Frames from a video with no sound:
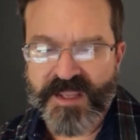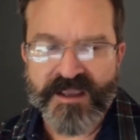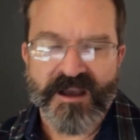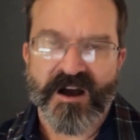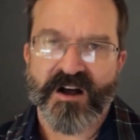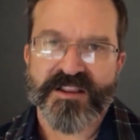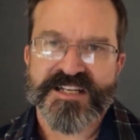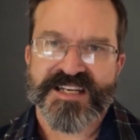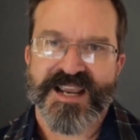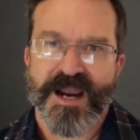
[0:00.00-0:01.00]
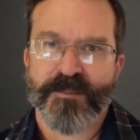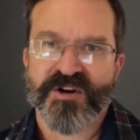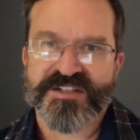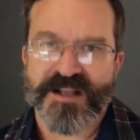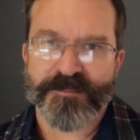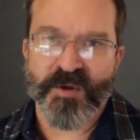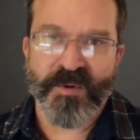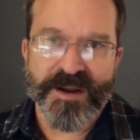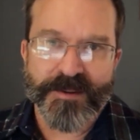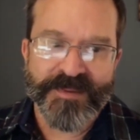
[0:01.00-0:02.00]
All these cameras I'm going to
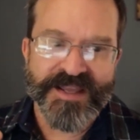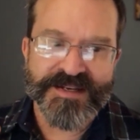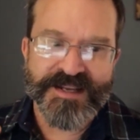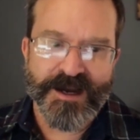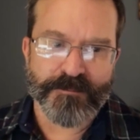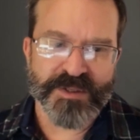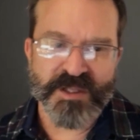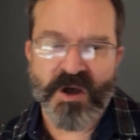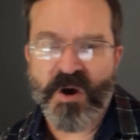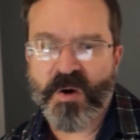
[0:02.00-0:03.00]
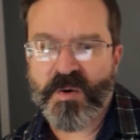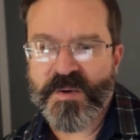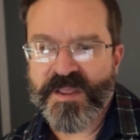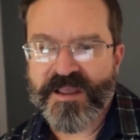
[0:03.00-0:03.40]
recommend down below,